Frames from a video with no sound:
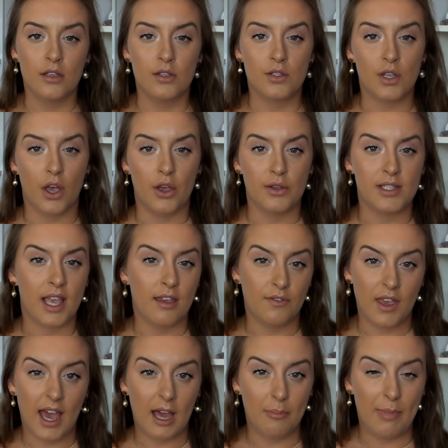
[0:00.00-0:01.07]
So say if
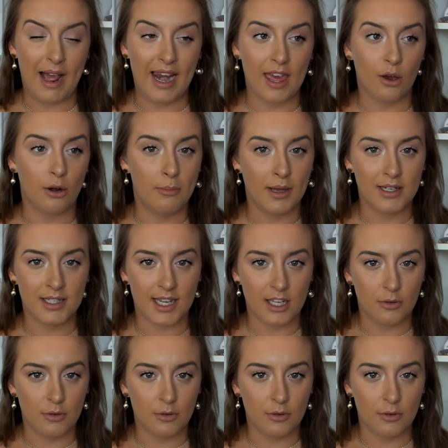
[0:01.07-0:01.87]
you had ballet on a Monday,